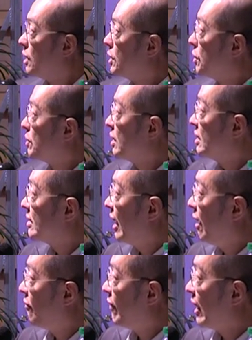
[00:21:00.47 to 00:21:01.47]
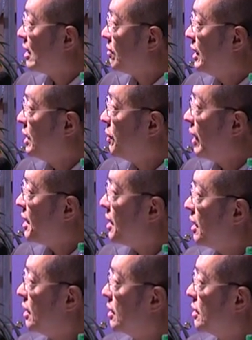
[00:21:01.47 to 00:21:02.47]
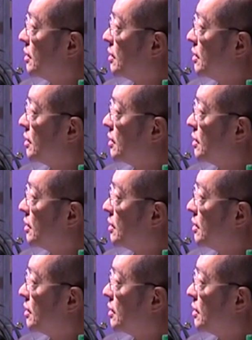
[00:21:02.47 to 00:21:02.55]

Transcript: notice that, for example, Indonesia,